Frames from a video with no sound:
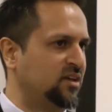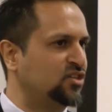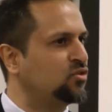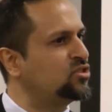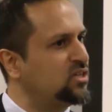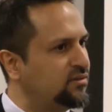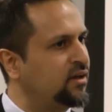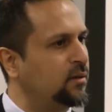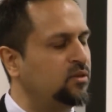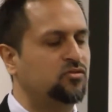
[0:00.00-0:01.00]
And so she
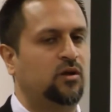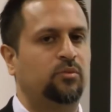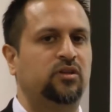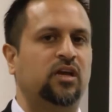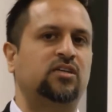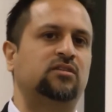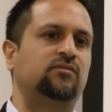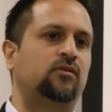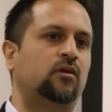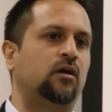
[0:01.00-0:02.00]
developed this reputation
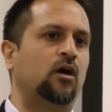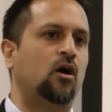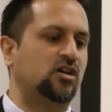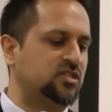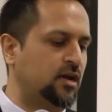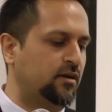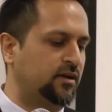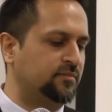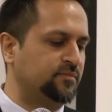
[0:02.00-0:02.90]
for austerity.